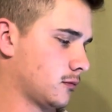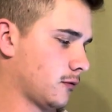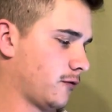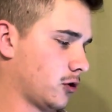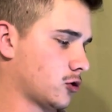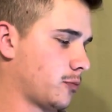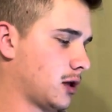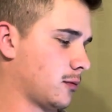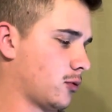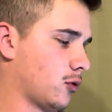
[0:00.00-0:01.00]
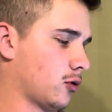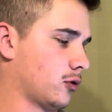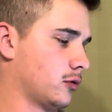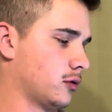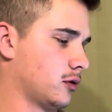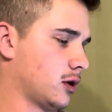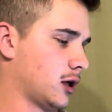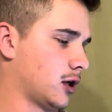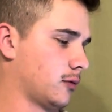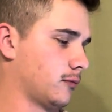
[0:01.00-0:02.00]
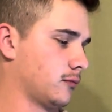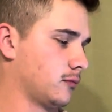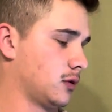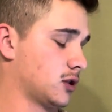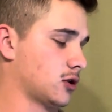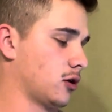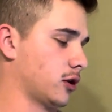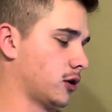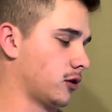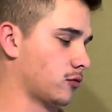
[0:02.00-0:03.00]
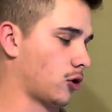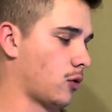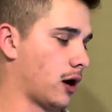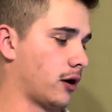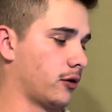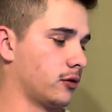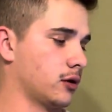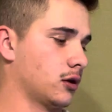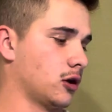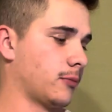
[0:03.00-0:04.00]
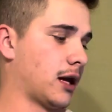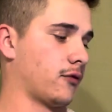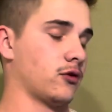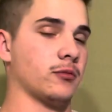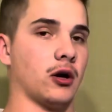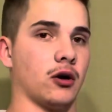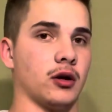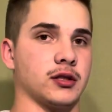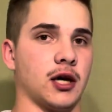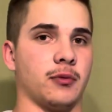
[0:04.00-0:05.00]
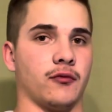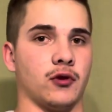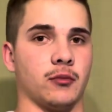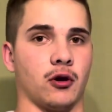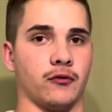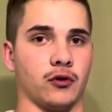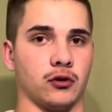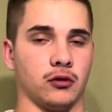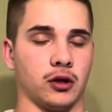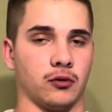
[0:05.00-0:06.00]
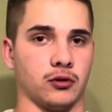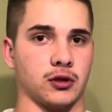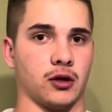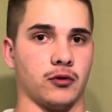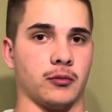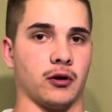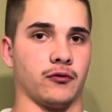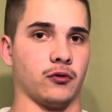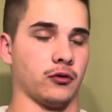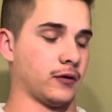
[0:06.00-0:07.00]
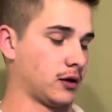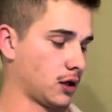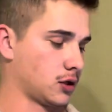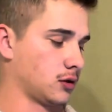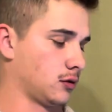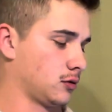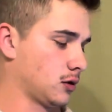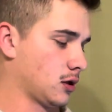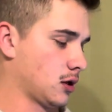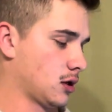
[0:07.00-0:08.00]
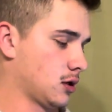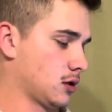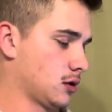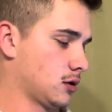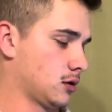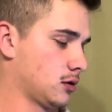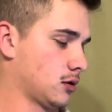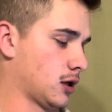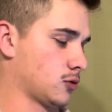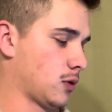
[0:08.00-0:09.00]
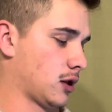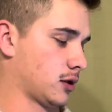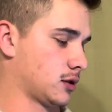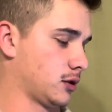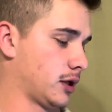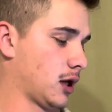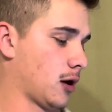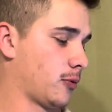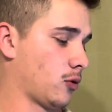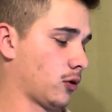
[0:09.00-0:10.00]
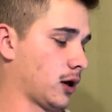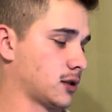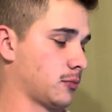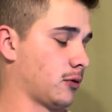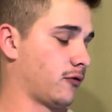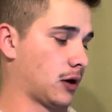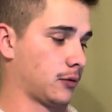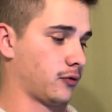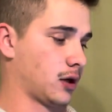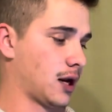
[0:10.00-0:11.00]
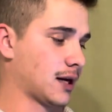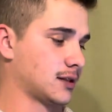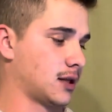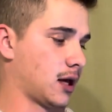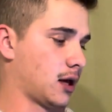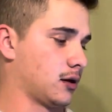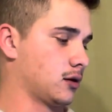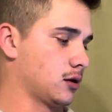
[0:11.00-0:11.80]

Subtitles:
footers are being poured, installing the required amount of rebar and type of rebar, vertical and horizontal rebar for the foundation, as well as cleaning up and organizing, preparing for the next day.